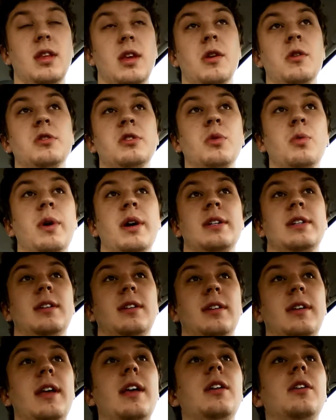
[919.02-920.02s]
here's a way
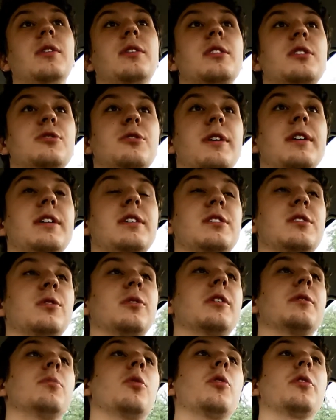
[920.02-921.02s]
to illustrate a
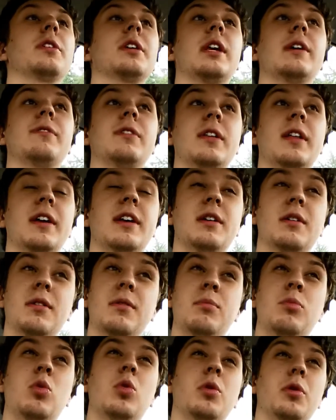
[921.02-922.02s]
story more, to give it like
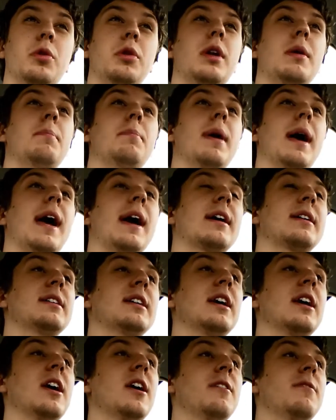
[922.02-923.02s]
more
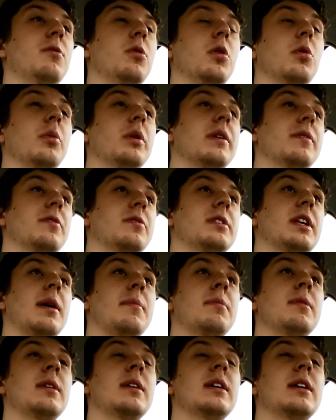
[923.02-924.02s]
impact for whatever's
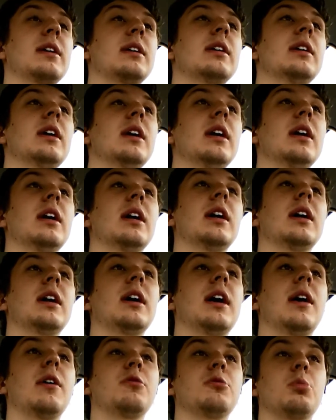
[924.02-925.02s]
happening
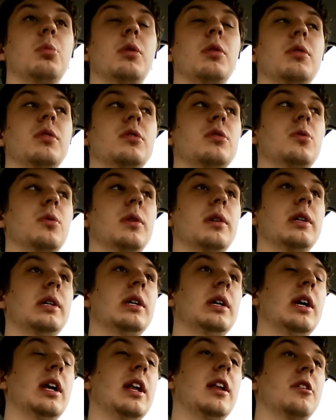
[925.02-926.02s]
elsewhere in the story.
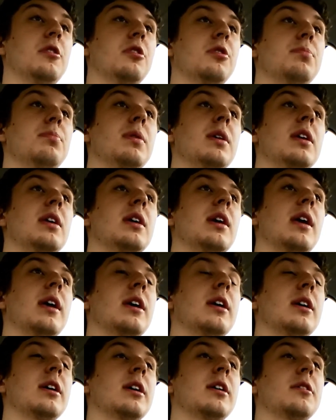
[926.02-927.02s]
And it could be
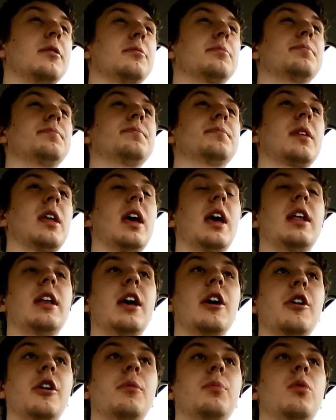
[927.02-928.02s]

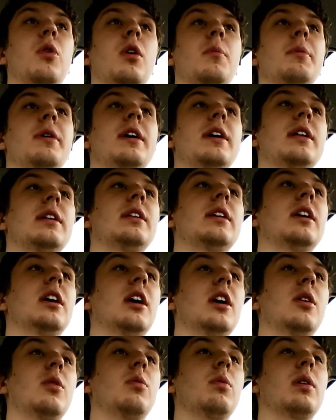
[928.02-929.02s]
an Arab woman
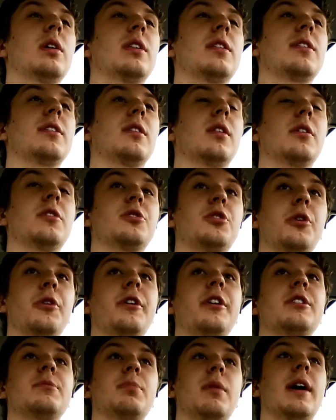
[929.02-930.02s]
with
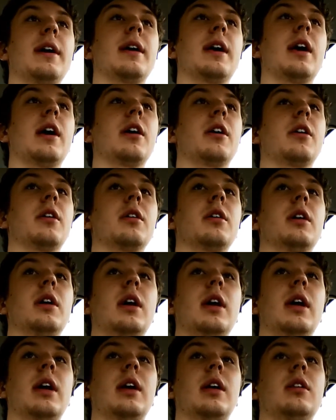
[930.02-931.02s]
luxurious black hair,
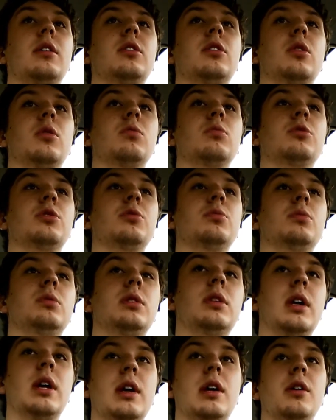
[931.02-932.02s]
and don't you
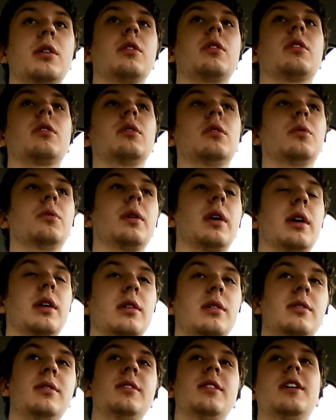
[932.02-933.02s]
dare.
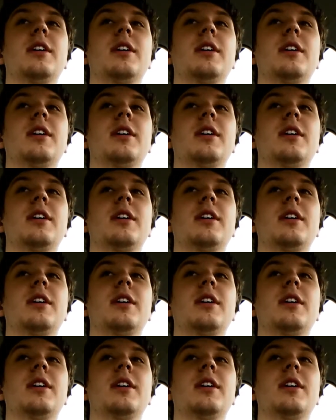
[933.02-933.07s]
Okay,